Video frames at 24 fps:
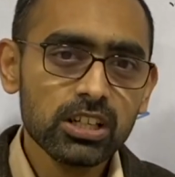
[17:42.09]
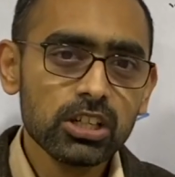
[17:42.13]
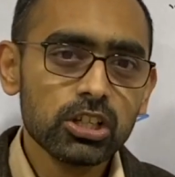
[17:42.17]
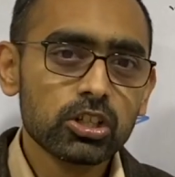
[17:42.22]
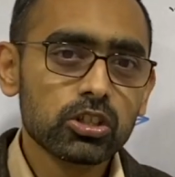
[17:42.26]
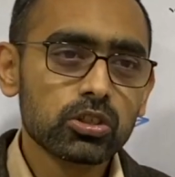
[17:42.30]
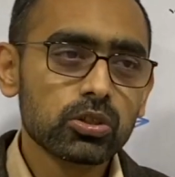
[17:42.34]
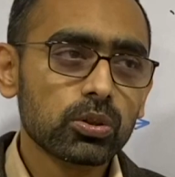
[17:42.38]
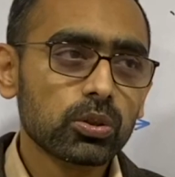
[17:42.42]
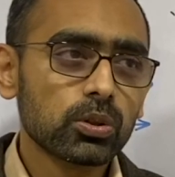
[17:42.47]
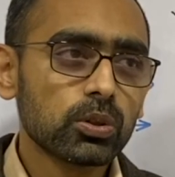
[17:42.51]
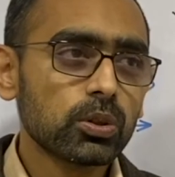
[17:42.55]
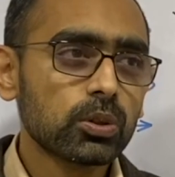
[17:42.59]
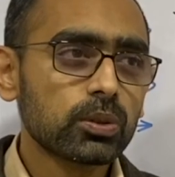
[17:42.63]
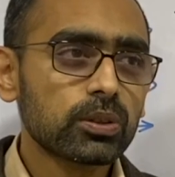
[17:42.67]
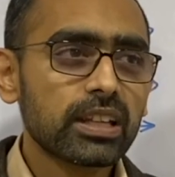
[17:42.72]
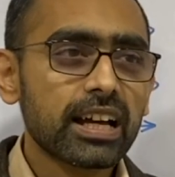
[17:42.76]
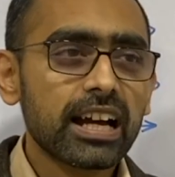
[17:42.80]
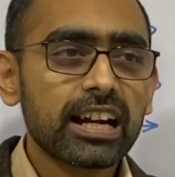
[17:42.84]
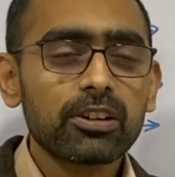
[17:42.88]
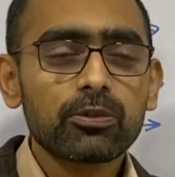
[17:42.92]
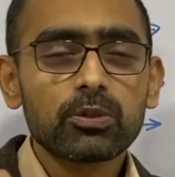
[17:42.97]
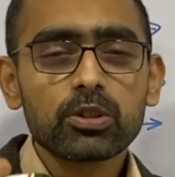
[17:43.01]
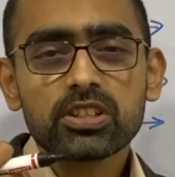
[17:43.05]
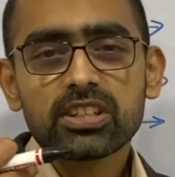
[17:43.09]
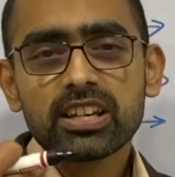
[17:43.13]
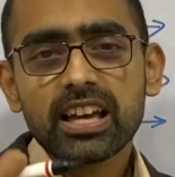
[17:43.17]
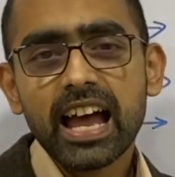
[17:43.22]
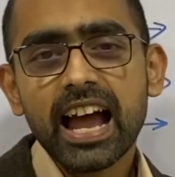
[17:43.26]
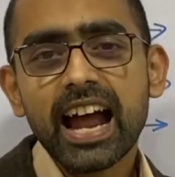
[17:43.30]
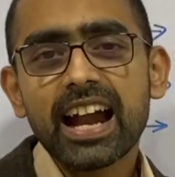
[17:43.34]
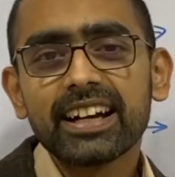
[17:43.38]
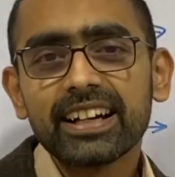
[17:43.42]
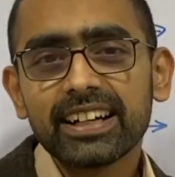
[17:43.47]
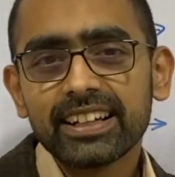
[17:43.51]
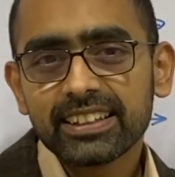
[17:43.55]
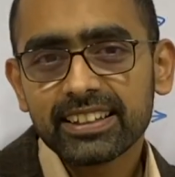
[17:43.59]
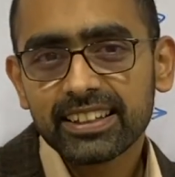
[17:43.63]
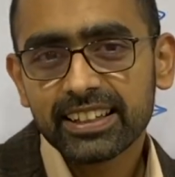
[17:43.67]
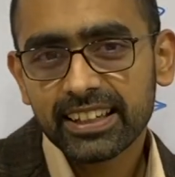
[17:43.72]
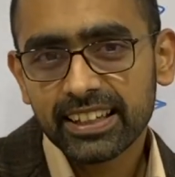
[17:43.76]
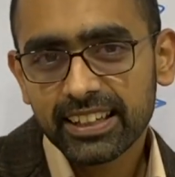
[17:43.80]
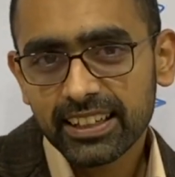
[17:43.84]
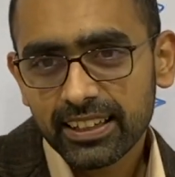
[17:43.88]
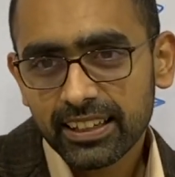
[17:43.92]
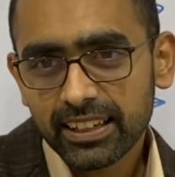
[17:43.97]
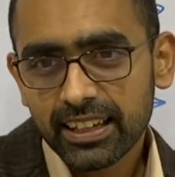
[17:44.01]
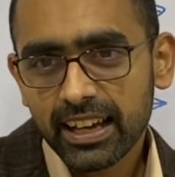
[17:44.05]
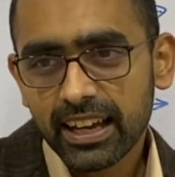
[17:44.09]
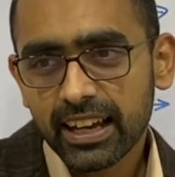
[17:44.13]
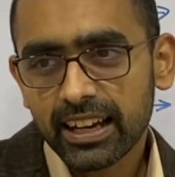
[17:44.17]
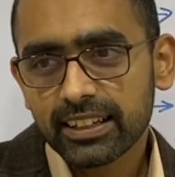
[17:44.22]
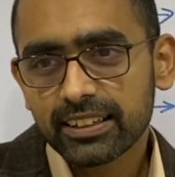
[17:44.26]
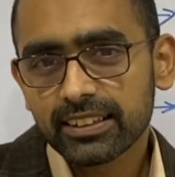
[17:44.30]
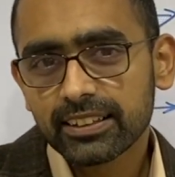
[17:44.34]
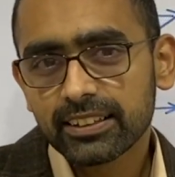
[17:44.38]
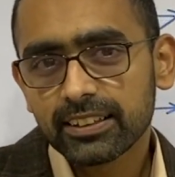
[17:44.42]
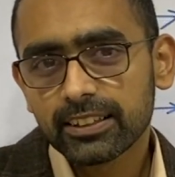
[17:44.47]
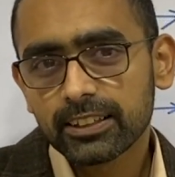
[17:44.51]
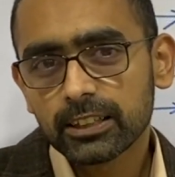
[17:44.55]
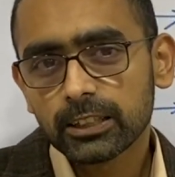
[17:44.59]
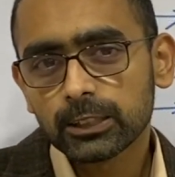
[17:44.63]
So that was an added thing, and